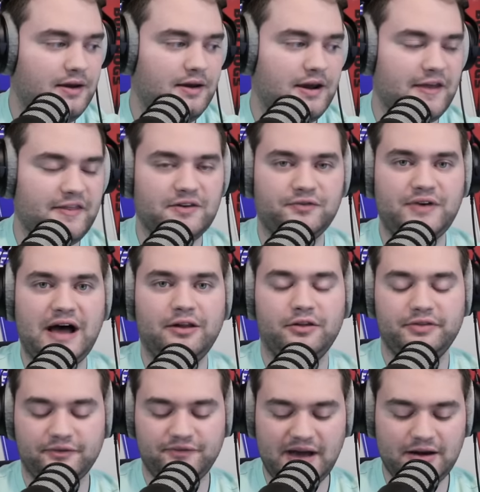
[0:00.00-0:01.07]
And then
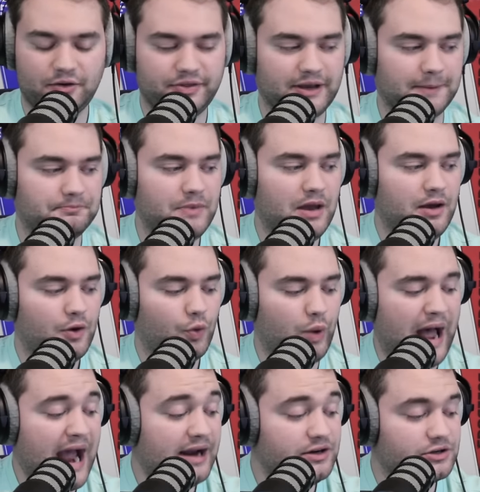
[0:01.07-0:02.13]
the final thing.
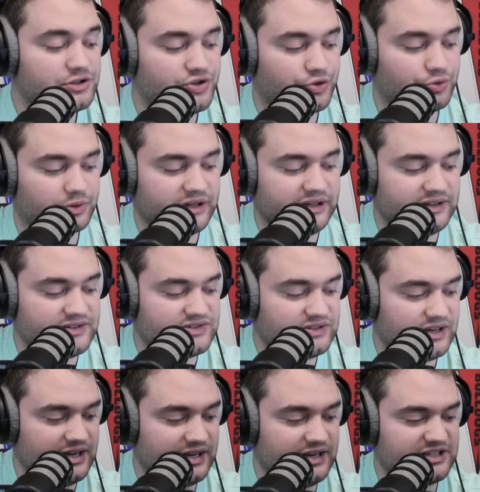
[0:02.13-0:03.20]
Wagner's threes,
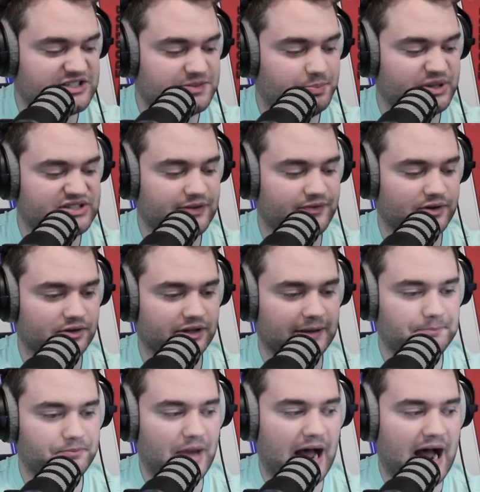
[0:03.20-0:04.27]
specifically,
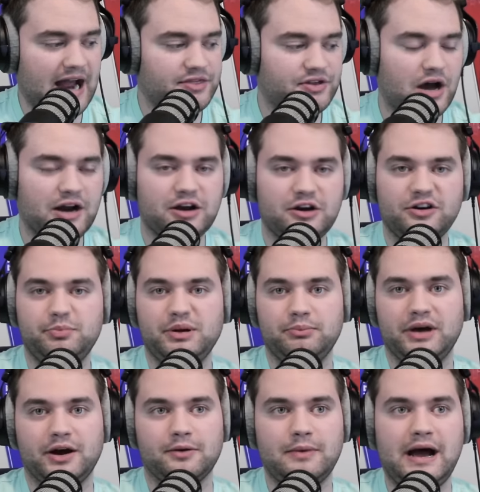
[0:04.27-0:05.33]
I thought could have been better.